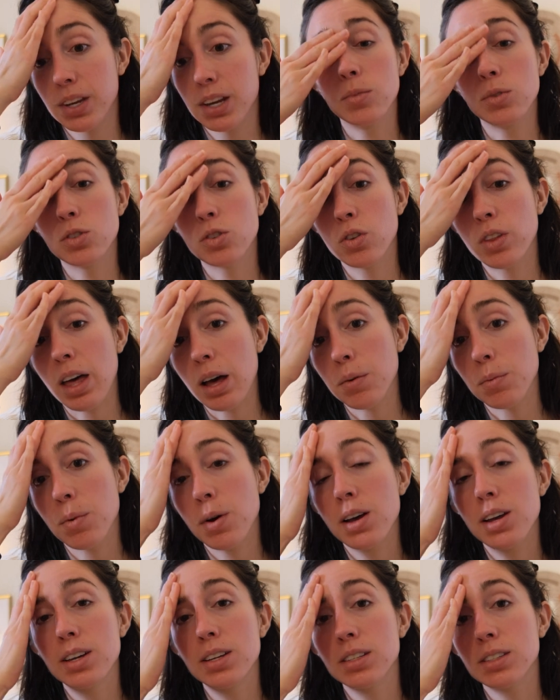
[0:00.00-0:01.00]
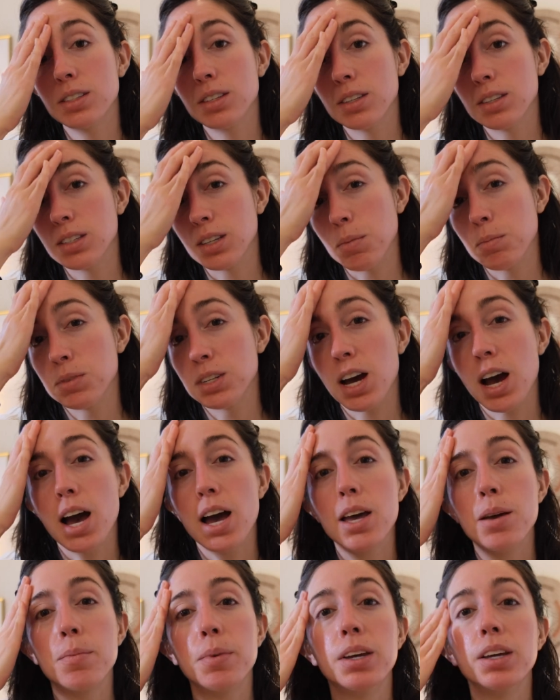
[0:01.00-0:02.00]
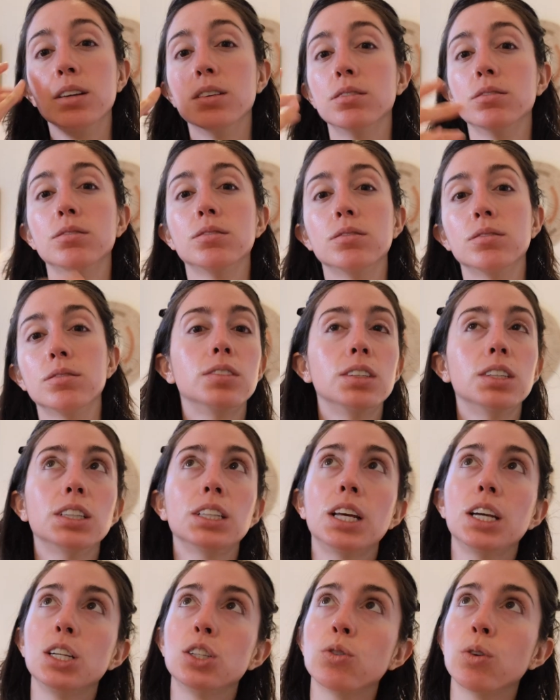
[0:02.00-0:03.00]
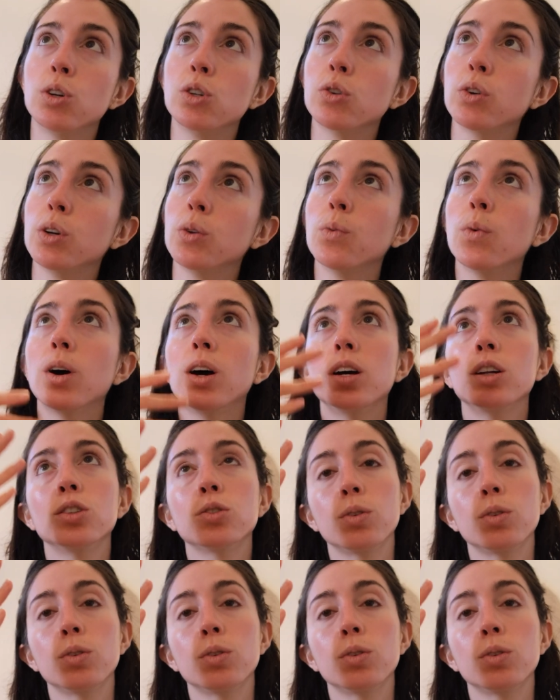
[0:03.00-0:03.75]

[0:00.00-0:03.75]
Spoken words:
So that was sometime in late 2021,